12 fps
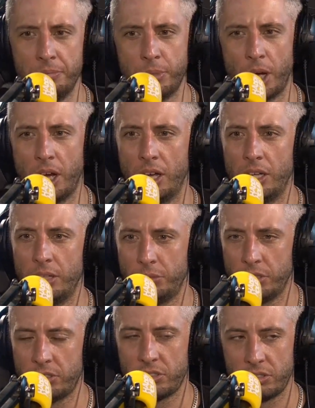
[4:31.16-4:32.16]
but
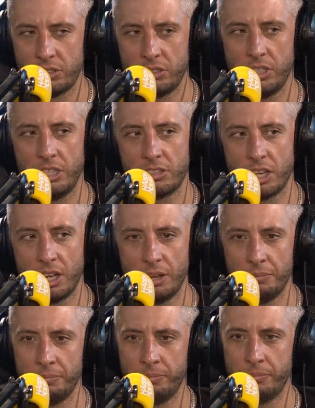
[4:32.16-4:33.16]
was his I
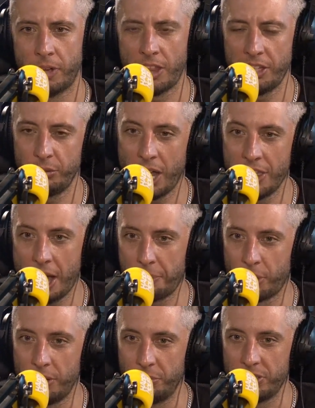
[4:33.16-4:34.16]
think at that
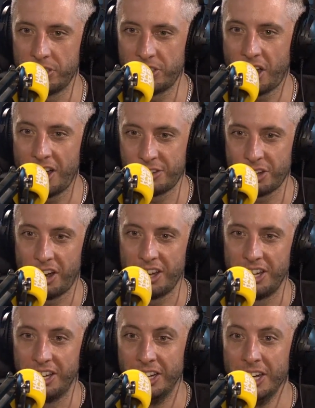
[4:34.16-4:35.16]
point was his highest chart
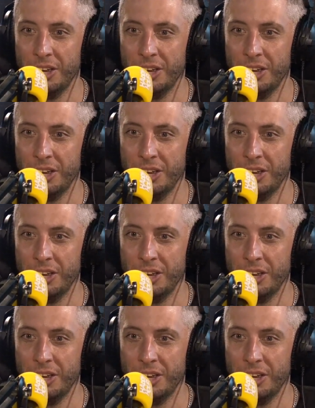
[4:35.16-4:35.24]
hit,